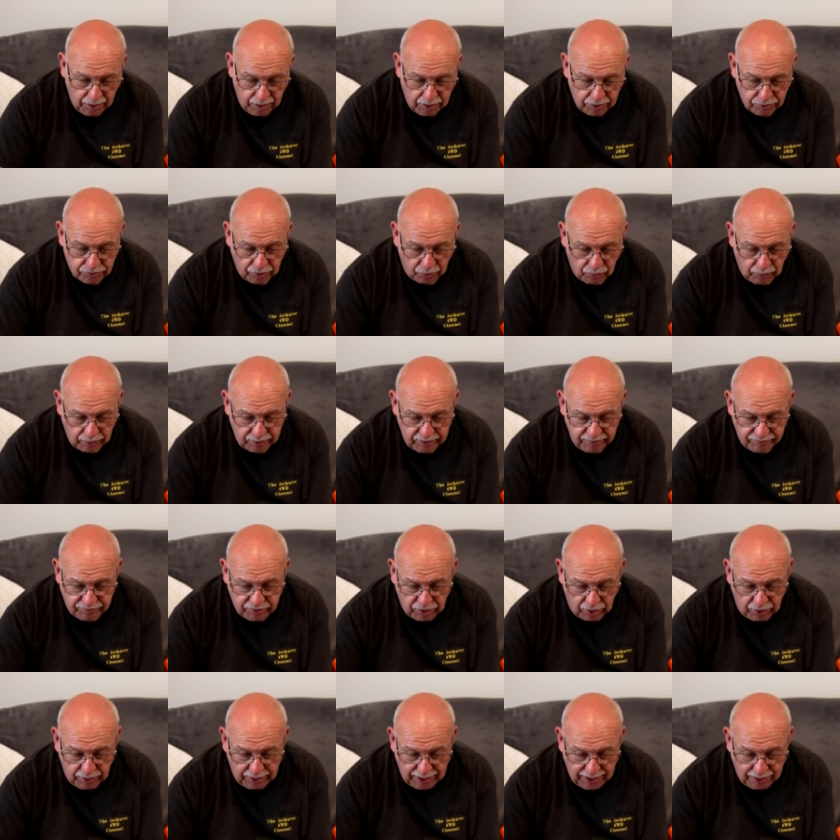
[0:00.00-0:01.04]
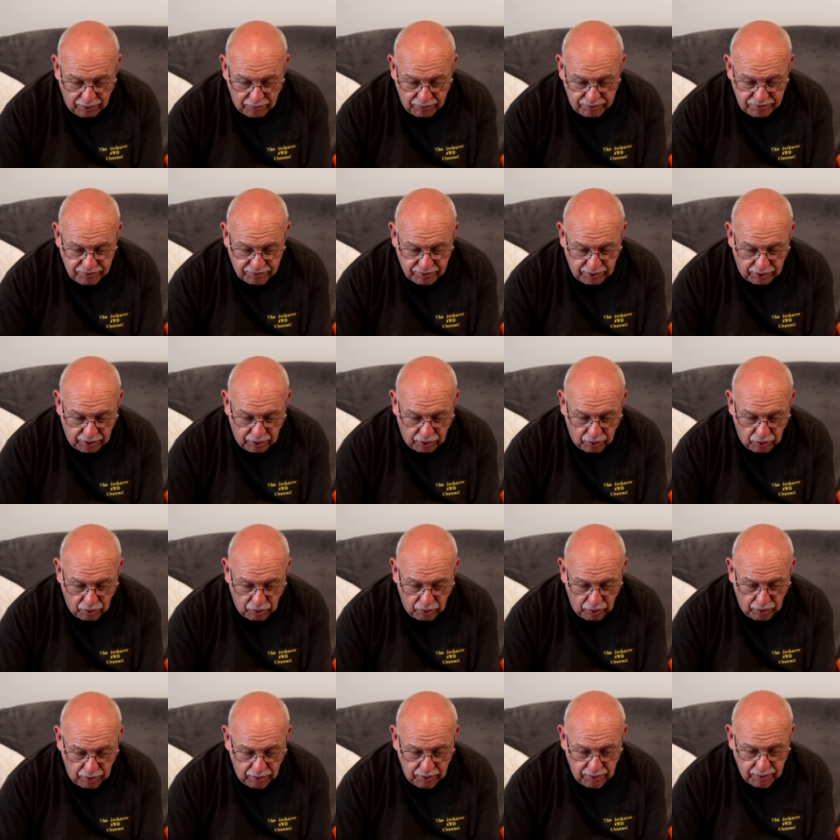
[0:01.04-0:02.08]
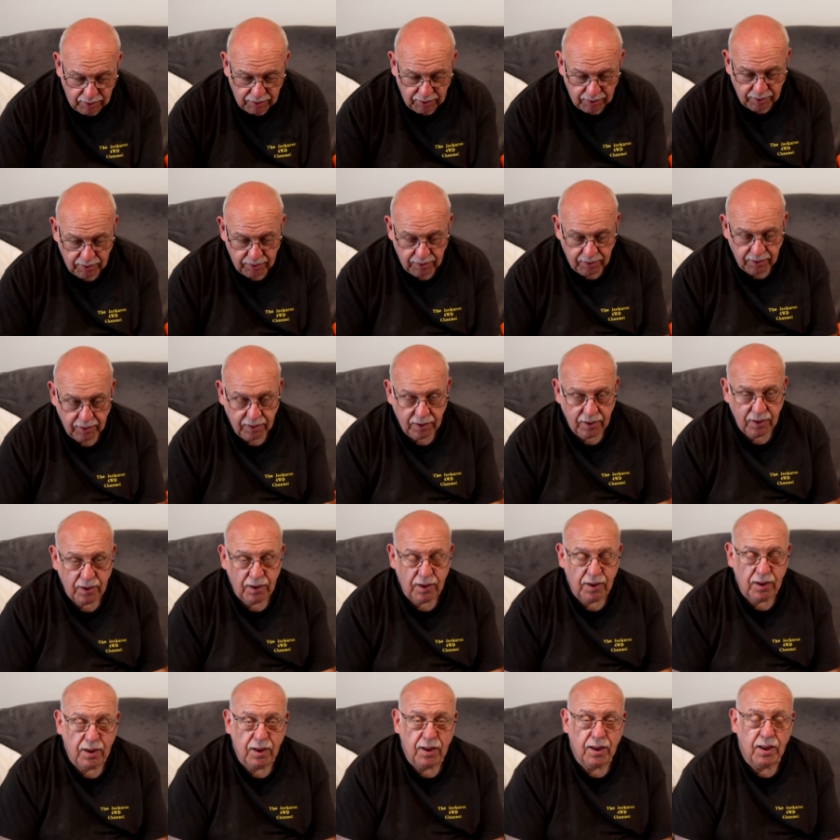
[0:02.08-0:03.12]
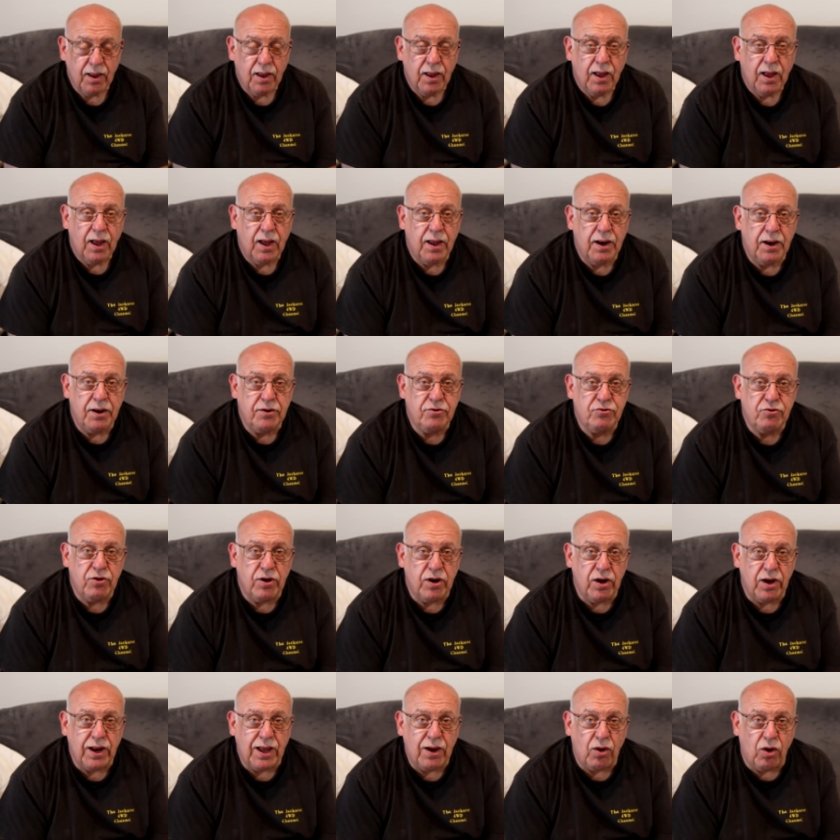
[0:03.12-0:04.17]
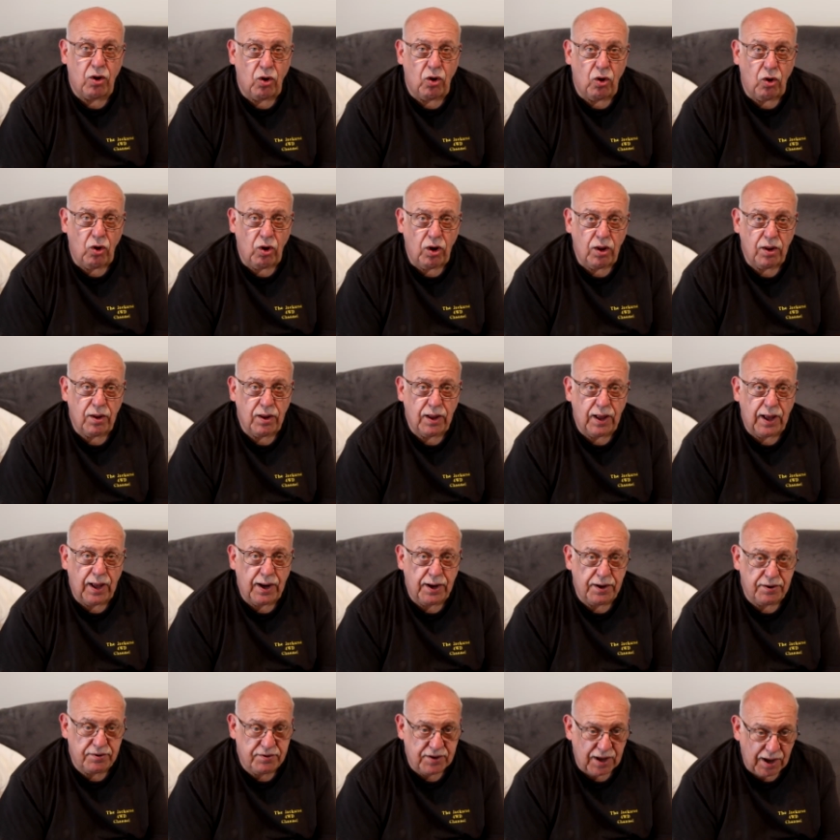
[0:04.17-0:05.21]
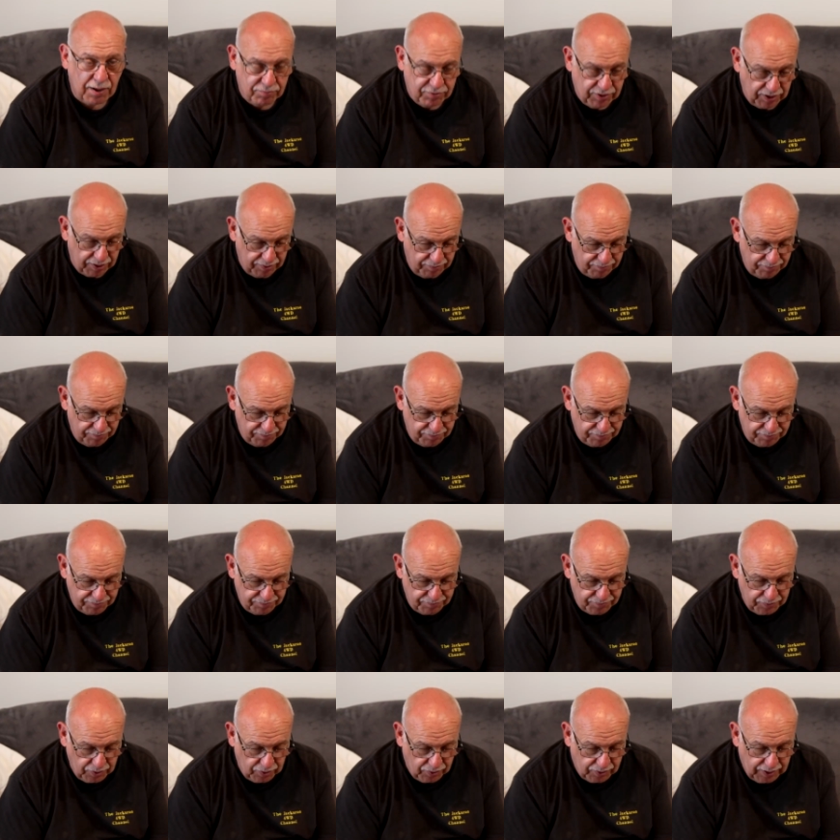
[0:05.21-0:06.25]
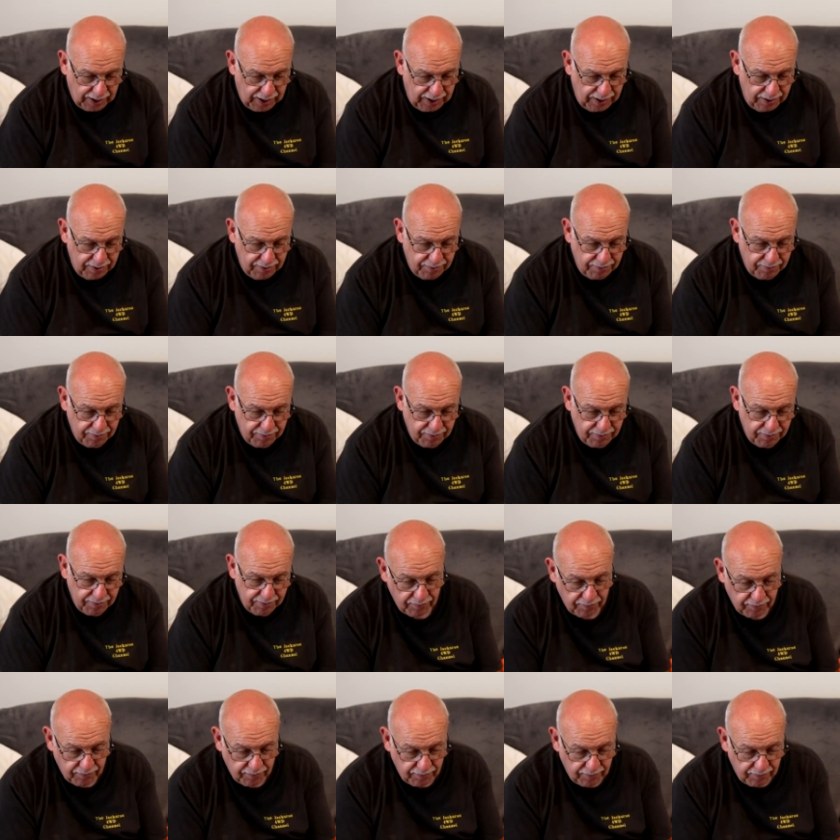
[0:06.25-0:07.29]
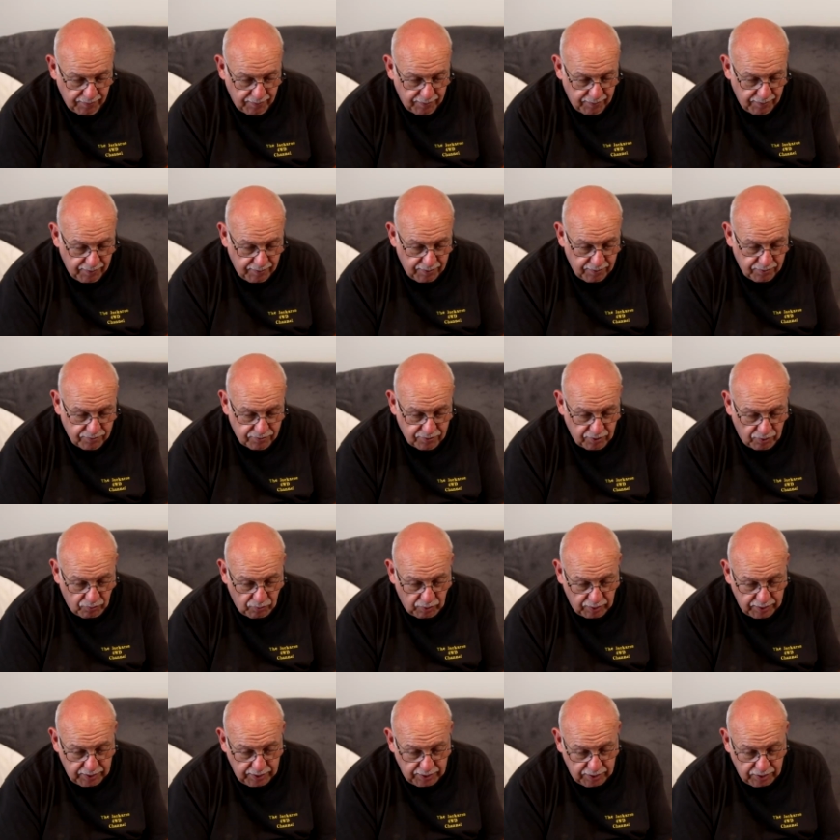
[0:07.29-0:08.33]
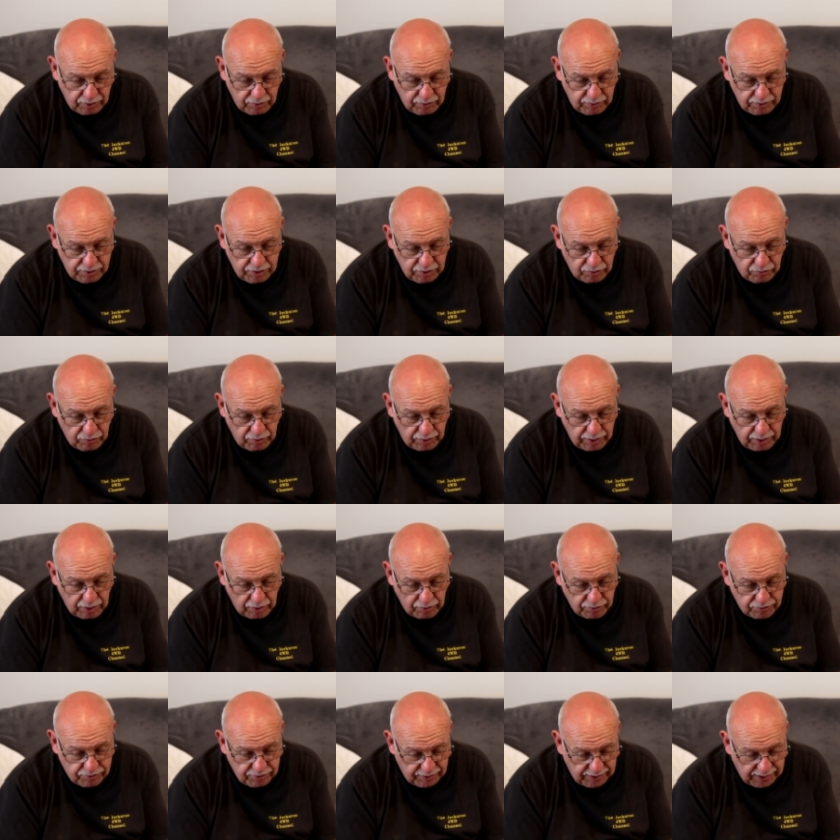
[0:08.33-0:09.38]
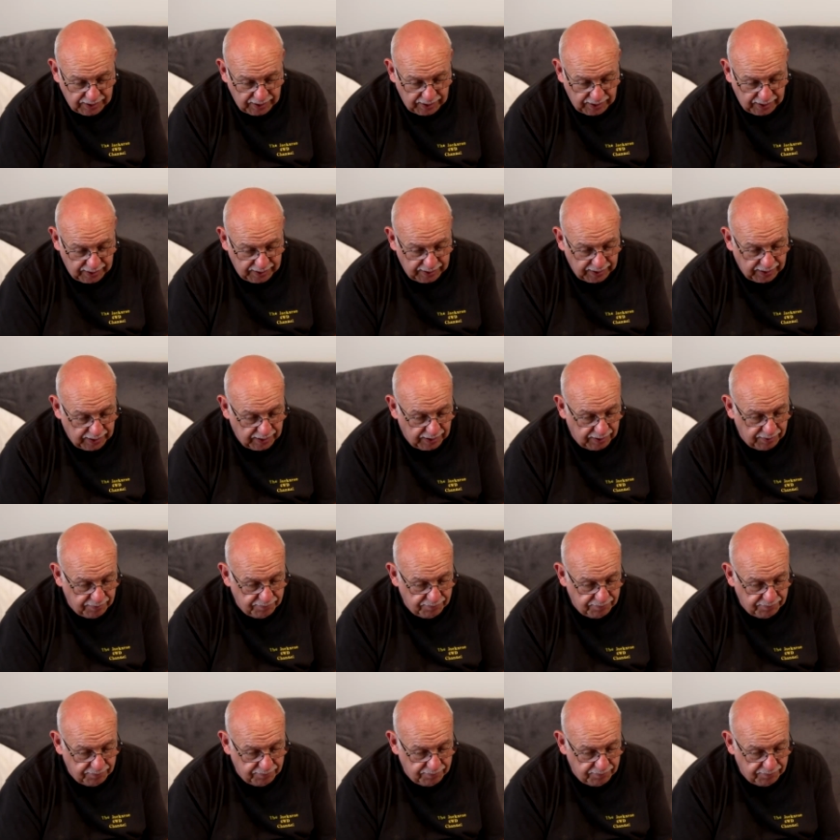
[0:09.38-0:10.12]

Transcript: So what you've got now is you've got a hole and a drilled out hole and it tapped it. Okay? So what you do is you run it onto there like that.